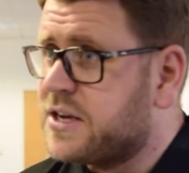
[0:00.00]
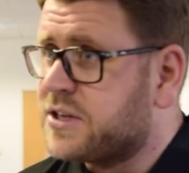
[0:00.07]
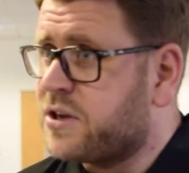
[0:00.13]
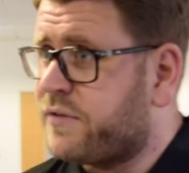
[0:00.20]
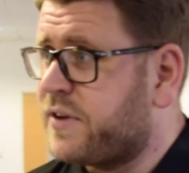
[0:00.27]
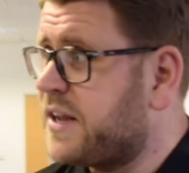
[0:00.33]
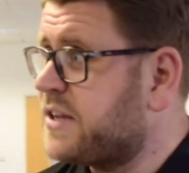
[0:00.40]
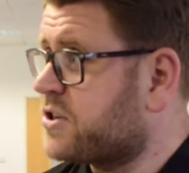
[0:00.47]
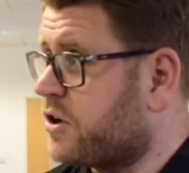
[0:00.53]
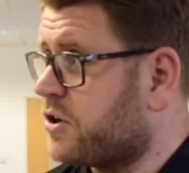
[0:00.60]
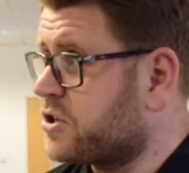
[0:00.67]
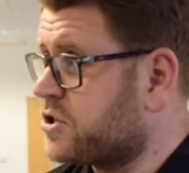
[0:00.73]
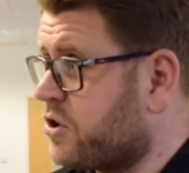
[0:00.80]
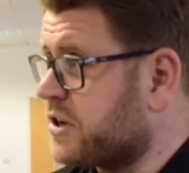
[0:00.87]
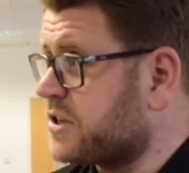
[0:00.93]
So if it needs to go in
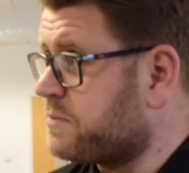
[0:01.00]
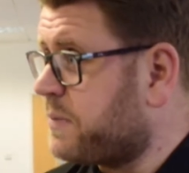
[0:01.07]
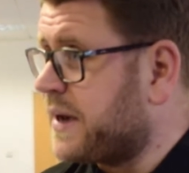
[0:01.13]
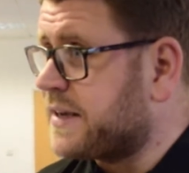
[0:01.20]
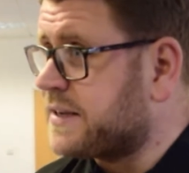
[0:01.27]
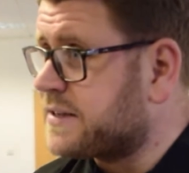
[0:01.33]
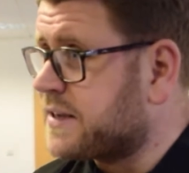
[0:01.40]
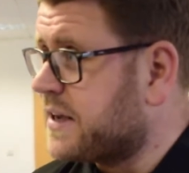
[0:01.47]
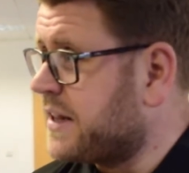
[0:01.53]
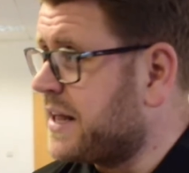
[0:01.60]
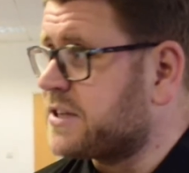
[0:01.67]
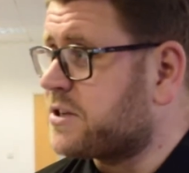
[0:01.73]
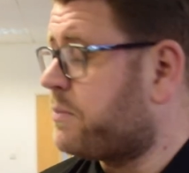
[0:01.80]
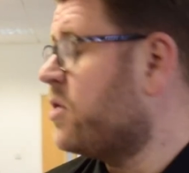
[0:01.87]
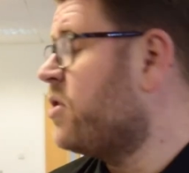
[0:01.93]
a tight space,
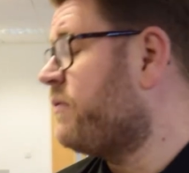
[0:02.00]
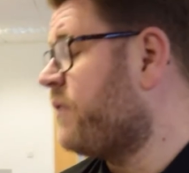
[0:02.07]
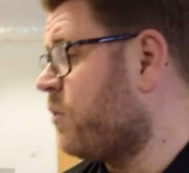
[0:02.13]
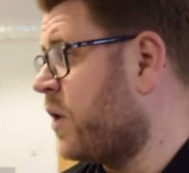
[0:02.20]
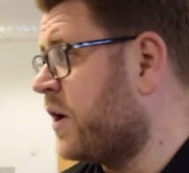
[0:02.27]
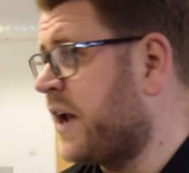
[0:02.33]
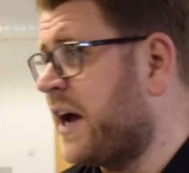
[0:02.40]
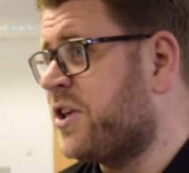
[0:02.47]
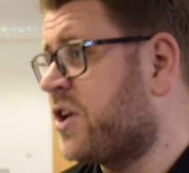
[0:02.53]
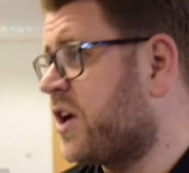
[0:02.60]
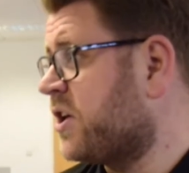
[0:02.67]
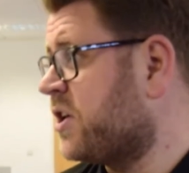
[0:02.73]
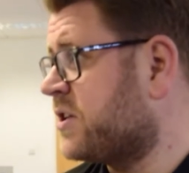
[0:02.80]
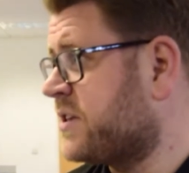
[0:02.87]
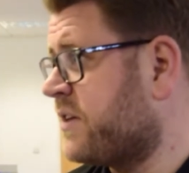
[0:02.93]
that's a perfect one, and you
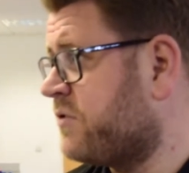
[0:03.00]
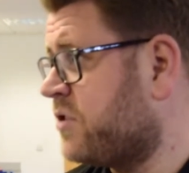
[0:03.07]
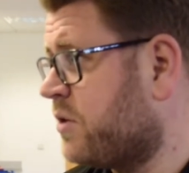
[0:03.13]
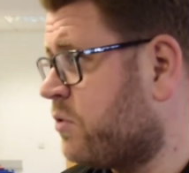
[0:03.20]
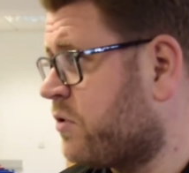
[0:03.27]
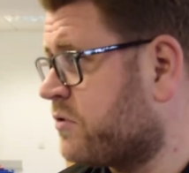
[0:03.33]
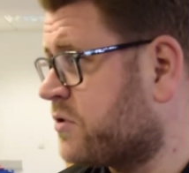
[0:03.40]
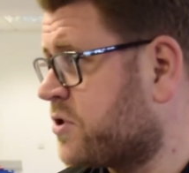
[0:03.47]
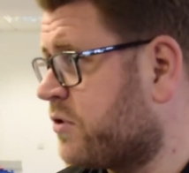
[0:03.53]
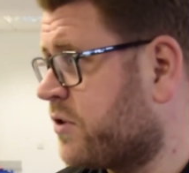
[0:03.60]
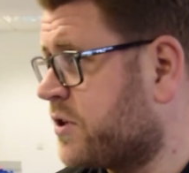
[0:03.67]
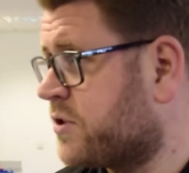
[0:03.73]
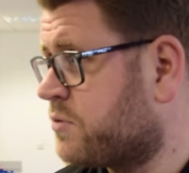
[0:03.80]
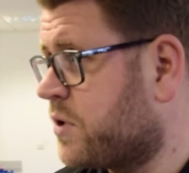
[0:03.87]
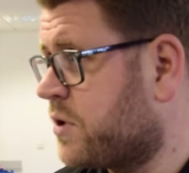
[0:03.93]
get your 7-year warranty on
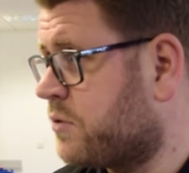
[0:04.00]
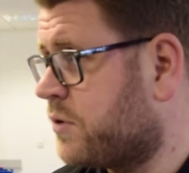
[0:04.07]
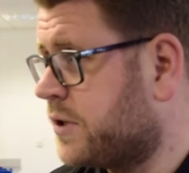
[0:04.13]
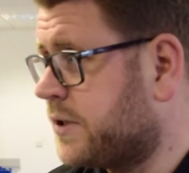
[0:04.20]
it as well.